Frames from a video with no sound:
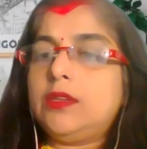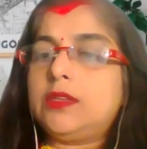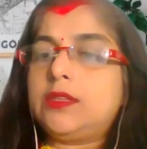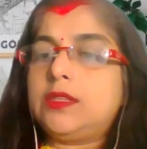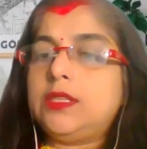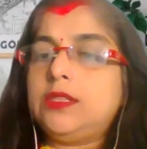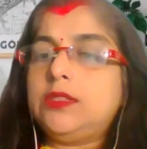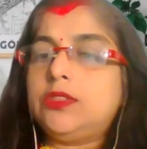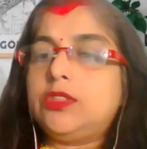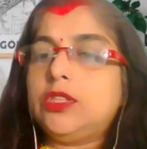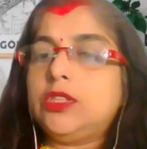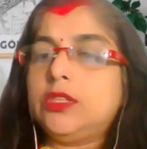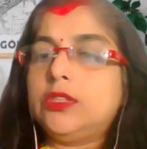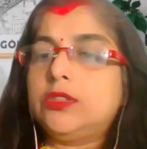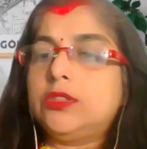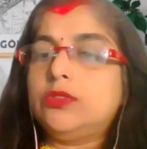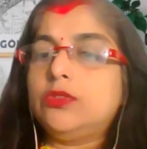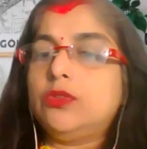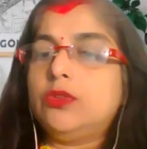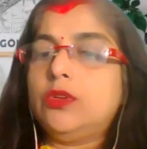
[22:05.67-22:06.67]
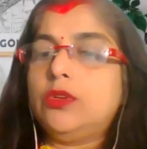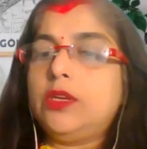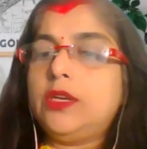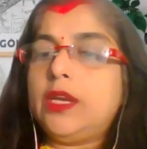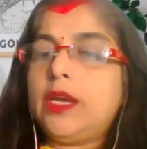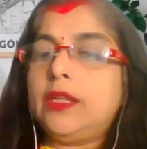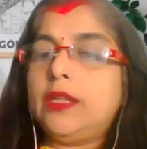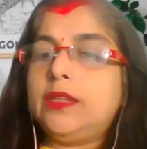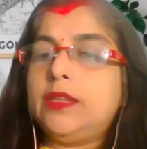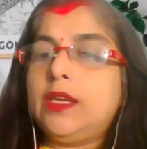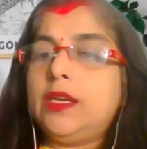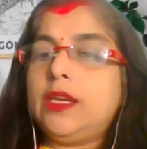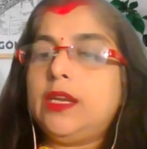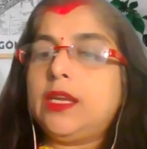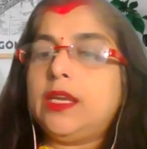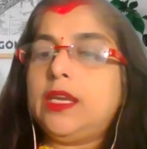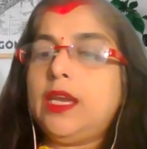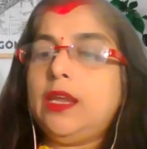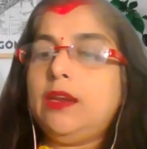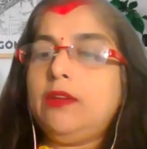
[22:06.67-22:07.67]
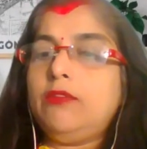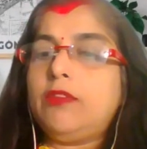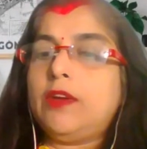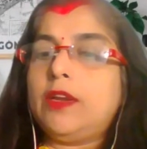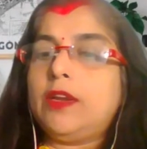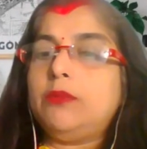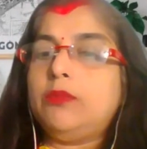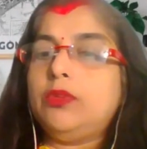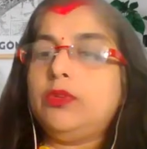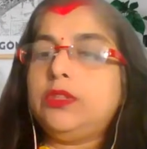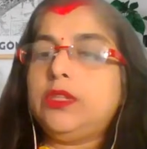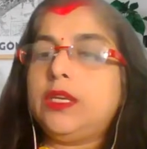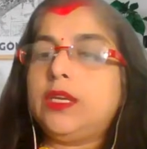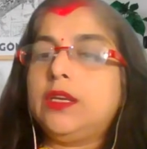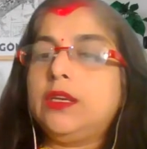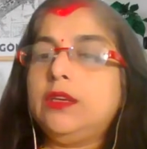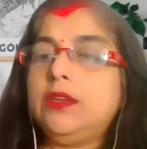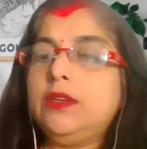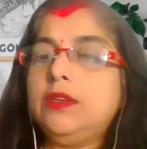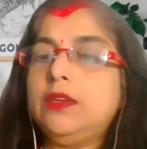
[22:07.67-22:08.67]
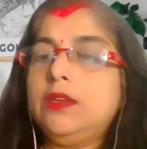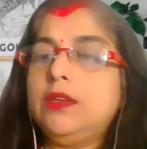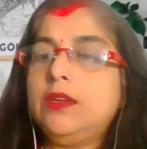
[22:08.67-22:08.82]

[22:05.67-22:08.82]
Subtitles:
teacher told, and then again one more thing,